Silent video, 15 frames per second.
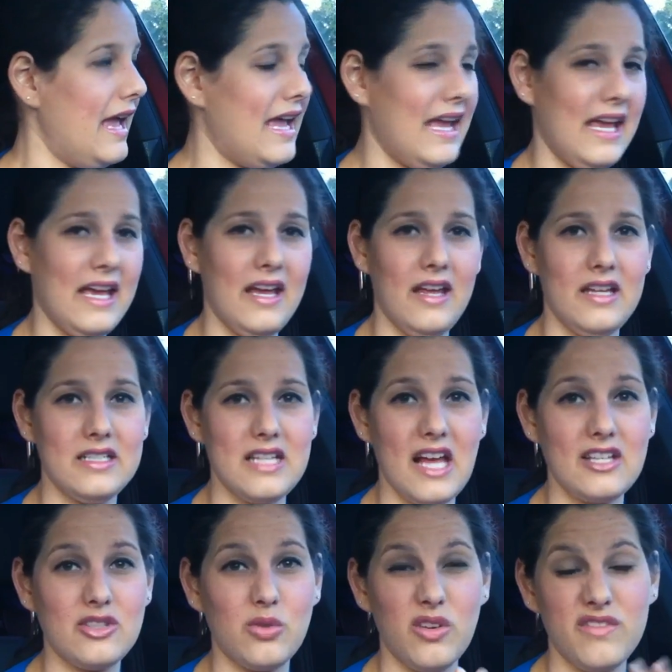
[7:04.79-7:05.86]
And
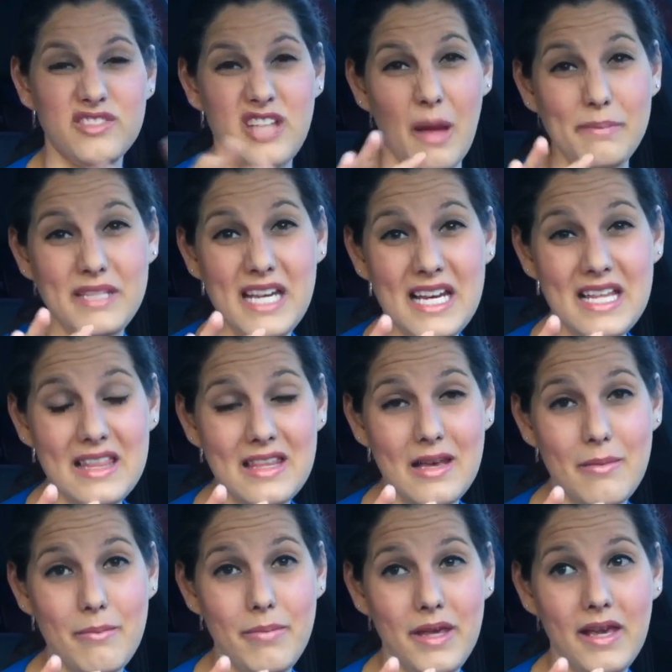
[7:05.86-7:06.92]
I sort of stopped eating
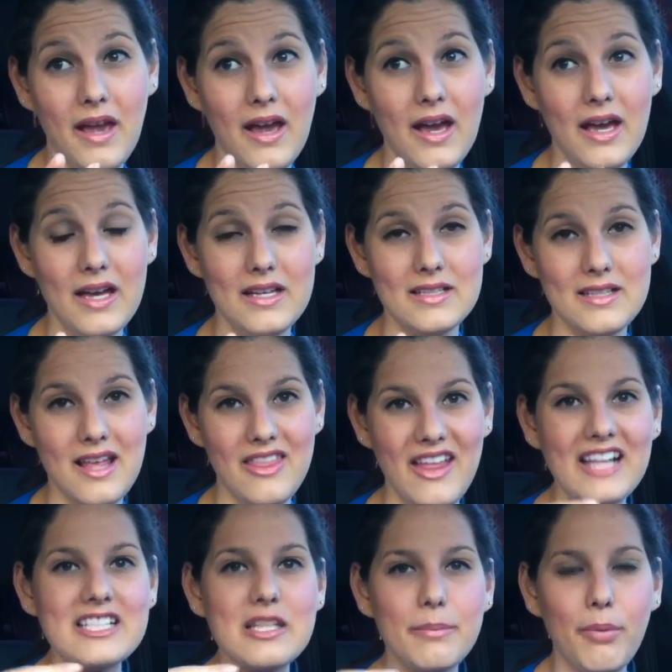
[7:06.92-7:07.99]
them because
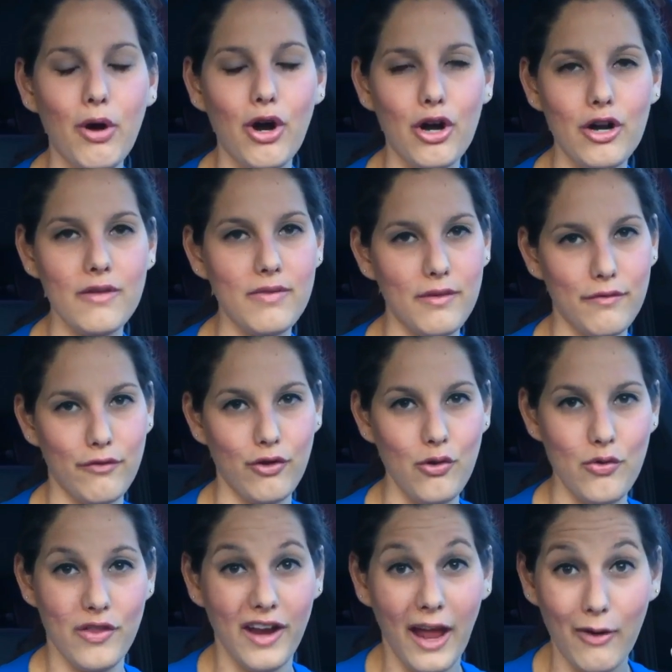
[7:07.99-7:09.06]
that's the part of the
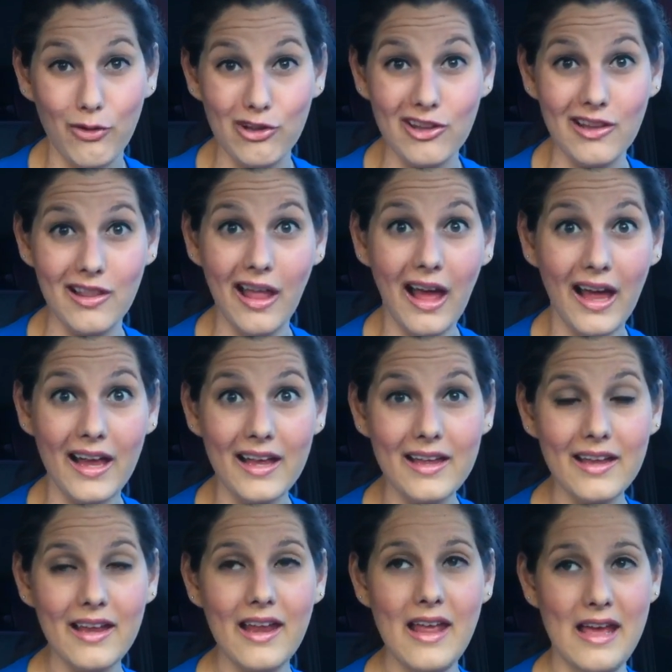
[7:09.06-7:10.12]
fruit that I really
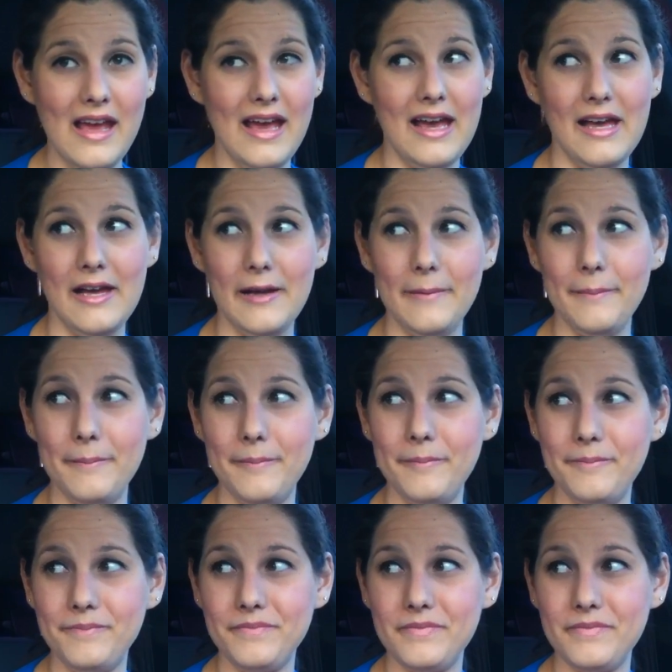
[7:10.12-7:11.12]
like. Um,